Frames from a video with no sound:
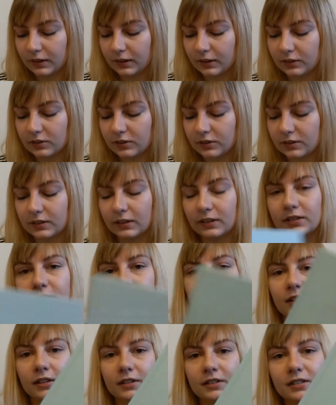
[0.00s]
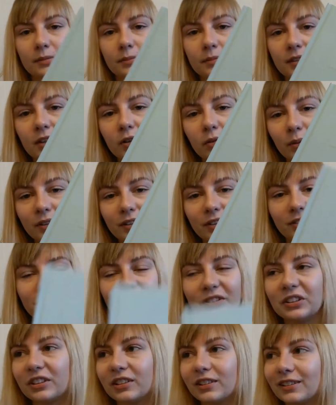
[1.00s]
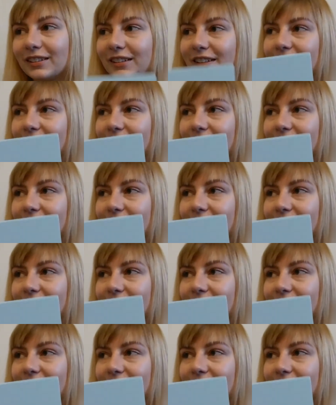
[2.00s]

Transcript: it just says start something wonderful.